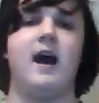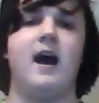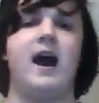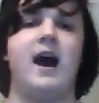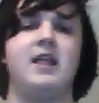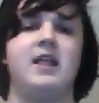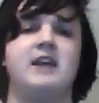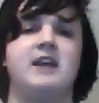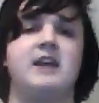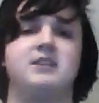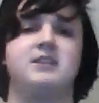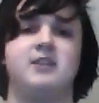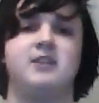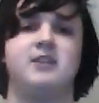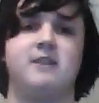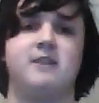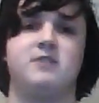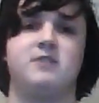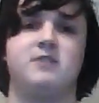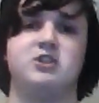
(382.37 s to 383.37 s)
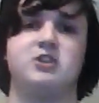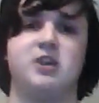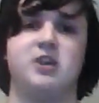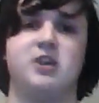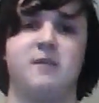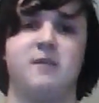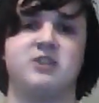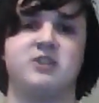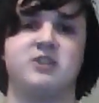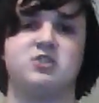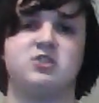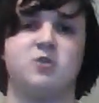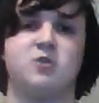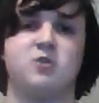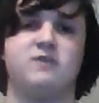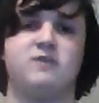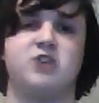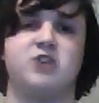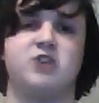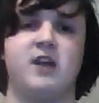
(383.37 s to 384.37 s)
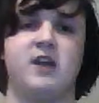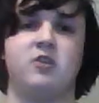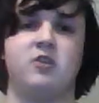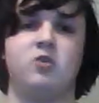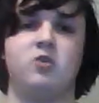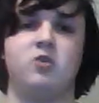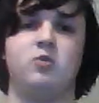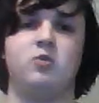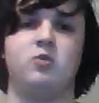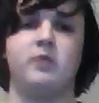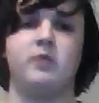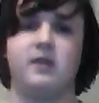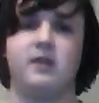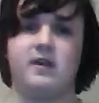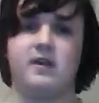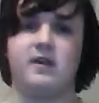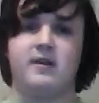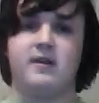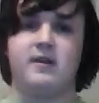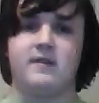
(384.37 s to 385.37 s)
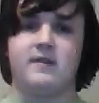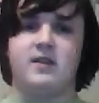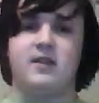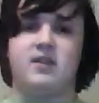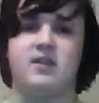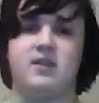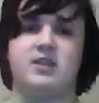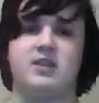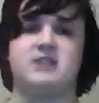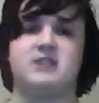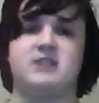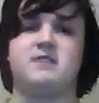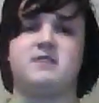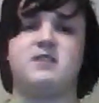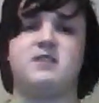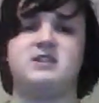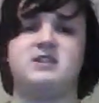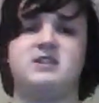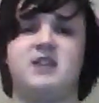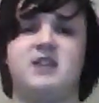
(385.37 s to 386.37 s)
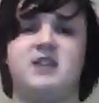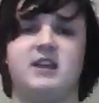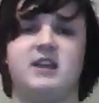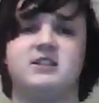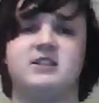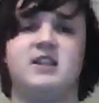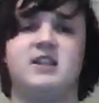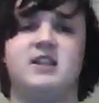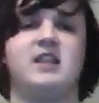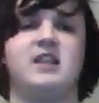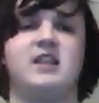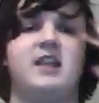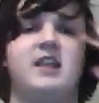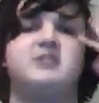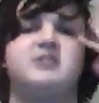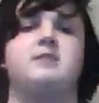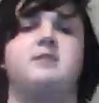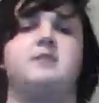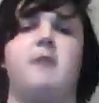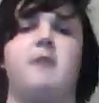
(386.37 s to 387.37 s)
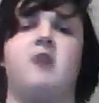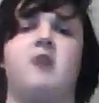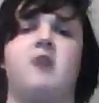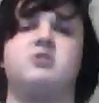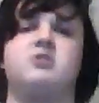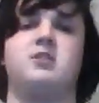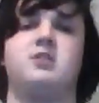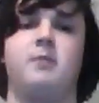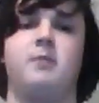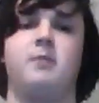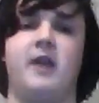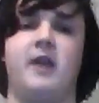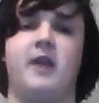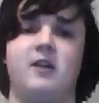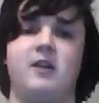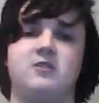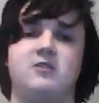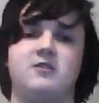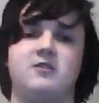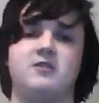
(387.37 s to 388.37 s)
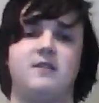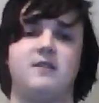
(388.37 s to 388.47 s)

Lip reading: I like to think of the GM as a sort of channel who thinks of these things and then lets them out to the players.